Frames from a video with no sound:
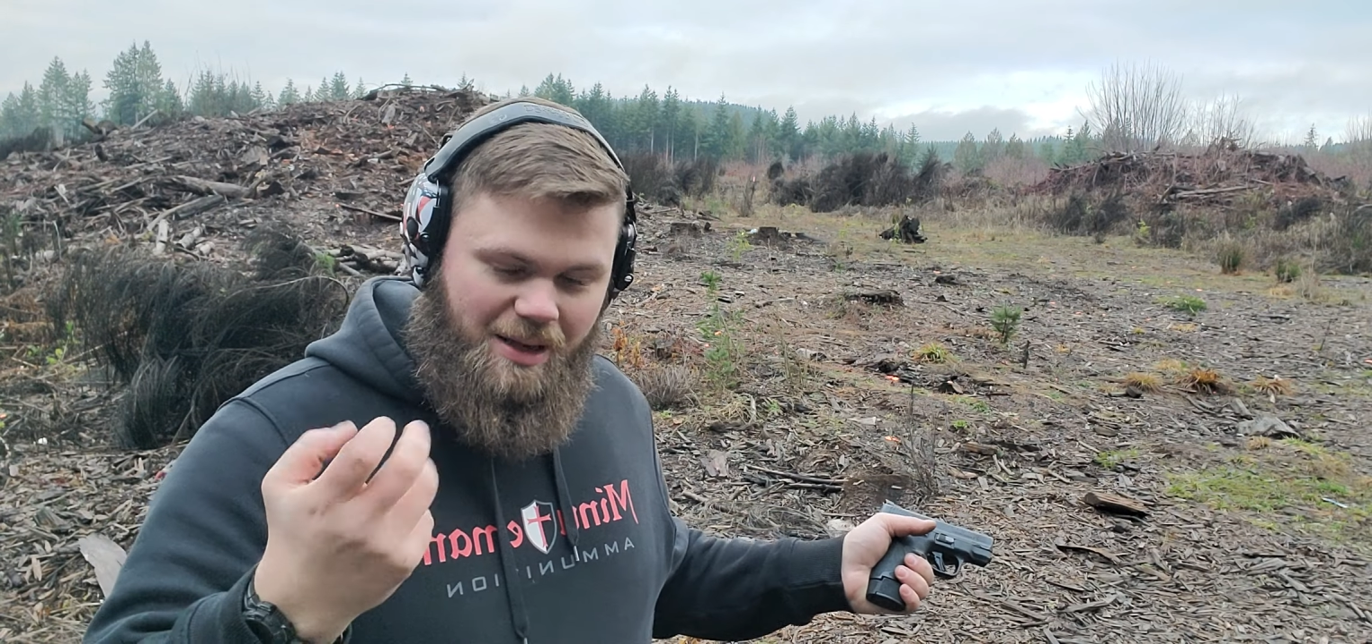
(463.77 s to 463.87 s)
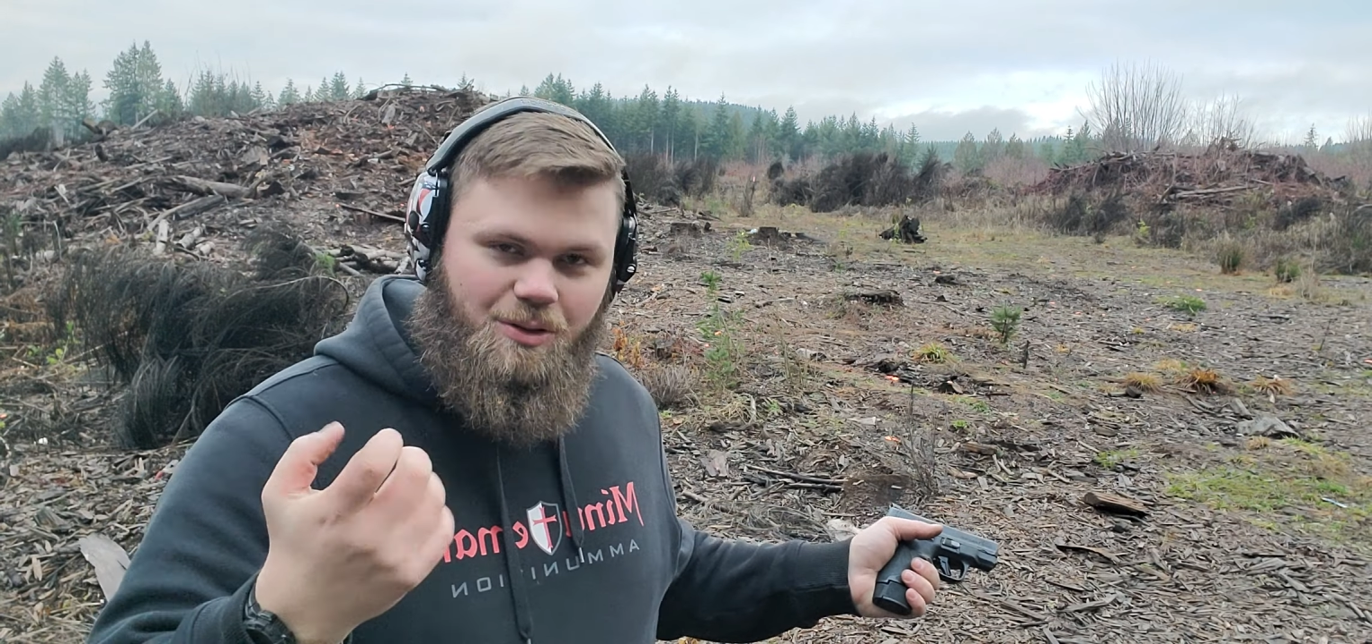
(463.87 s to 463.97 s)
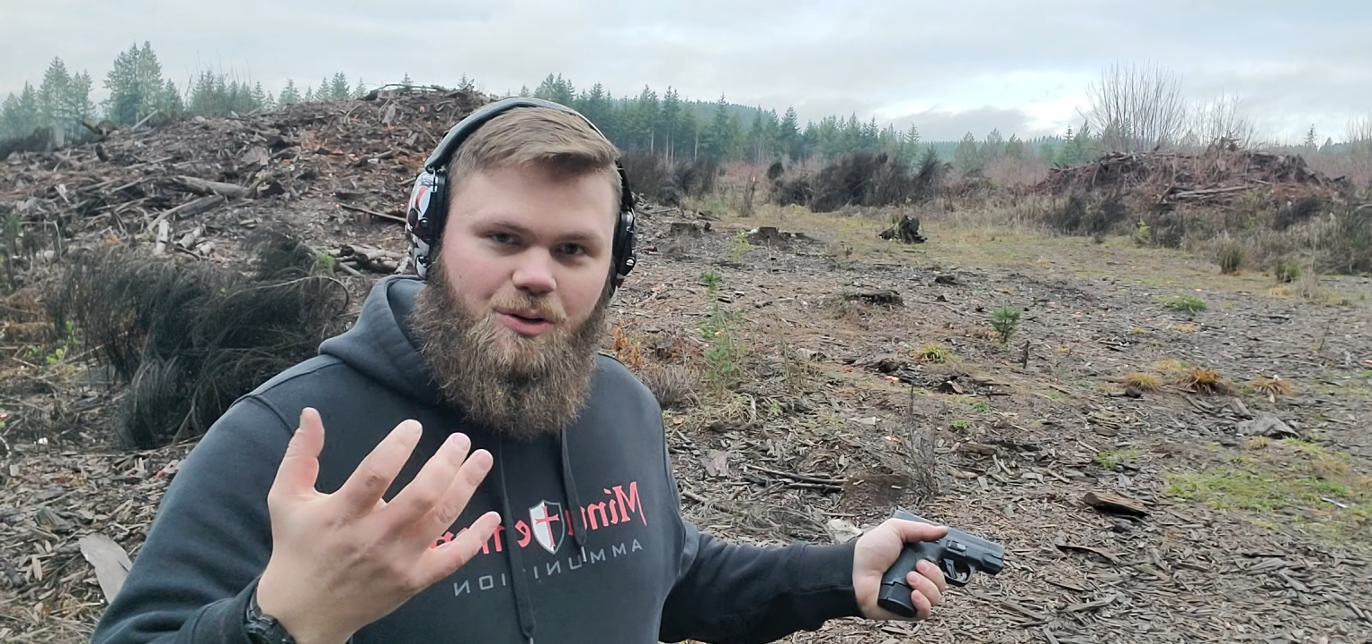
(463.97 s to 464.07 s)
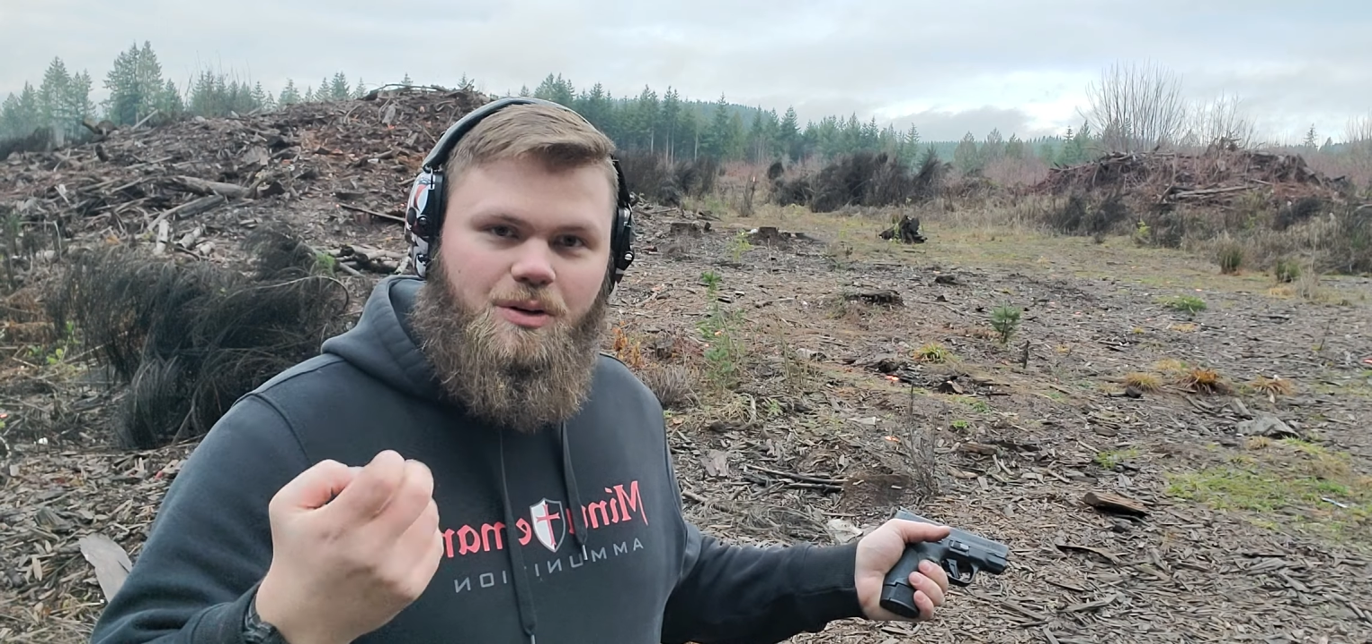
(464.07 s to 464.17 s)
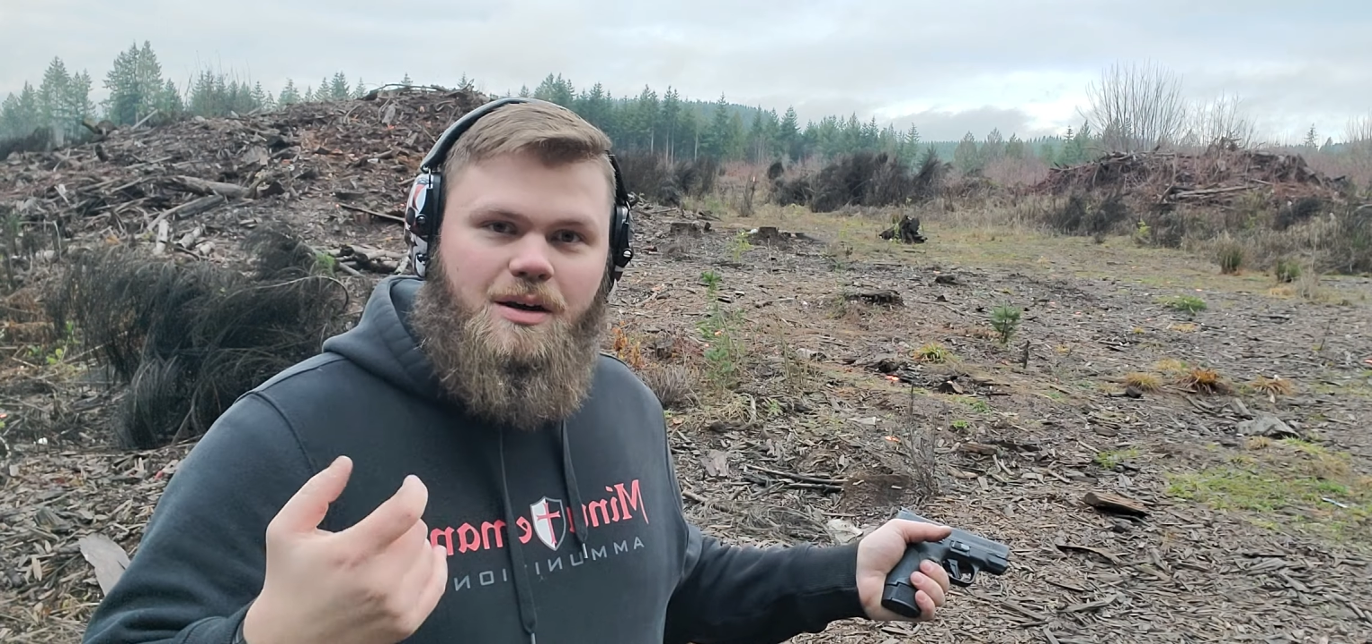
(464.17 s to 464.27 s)
my
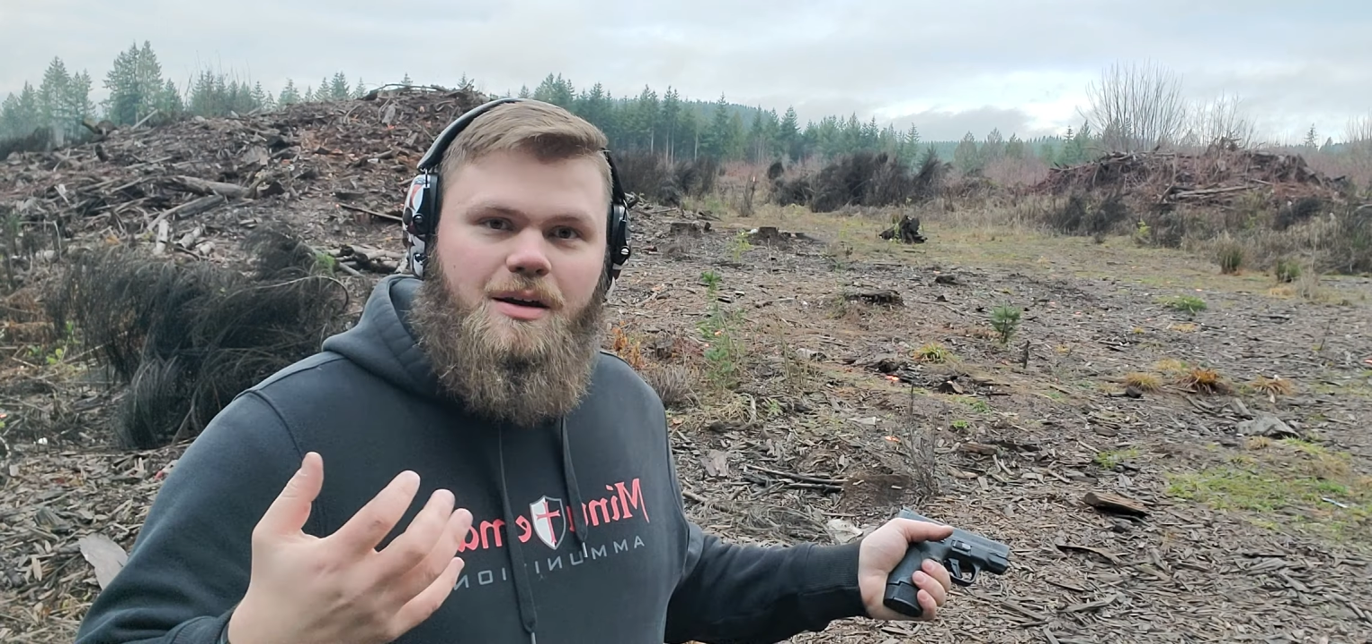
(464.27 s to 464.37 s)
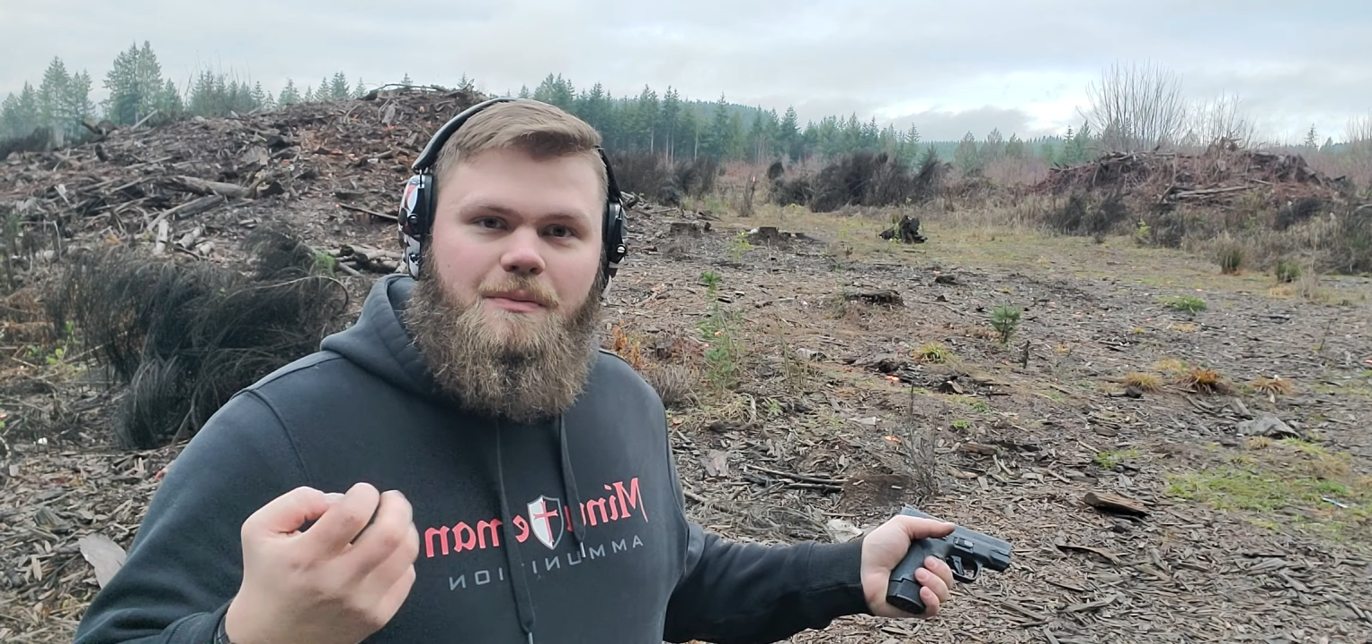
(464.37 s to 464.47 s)
little,